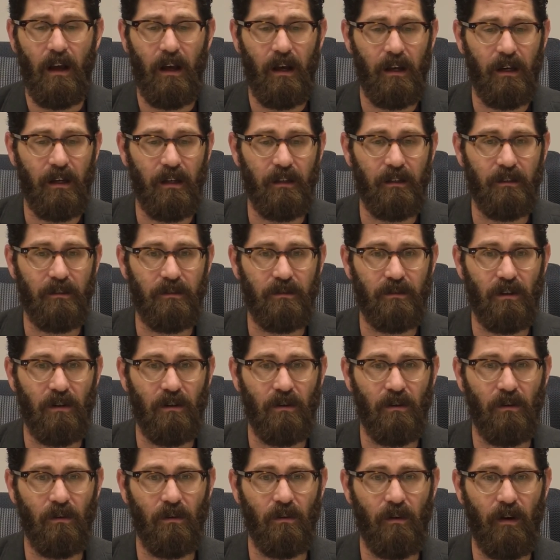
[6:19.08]
Uh,
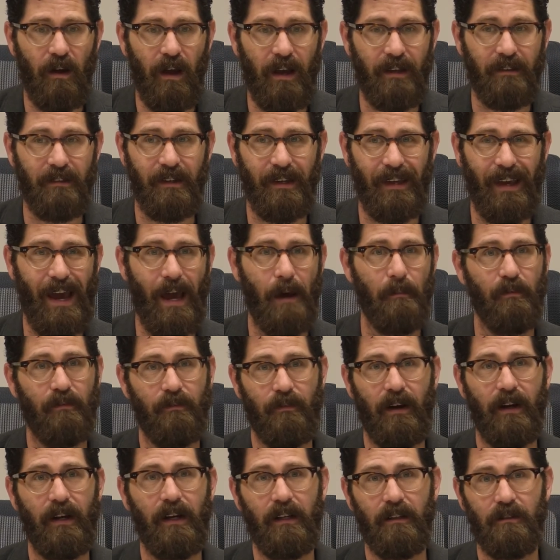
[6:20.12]
so, as a gap
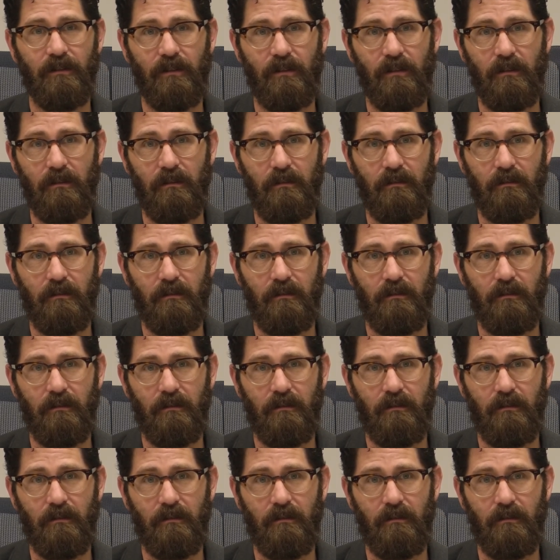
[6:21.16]
financer,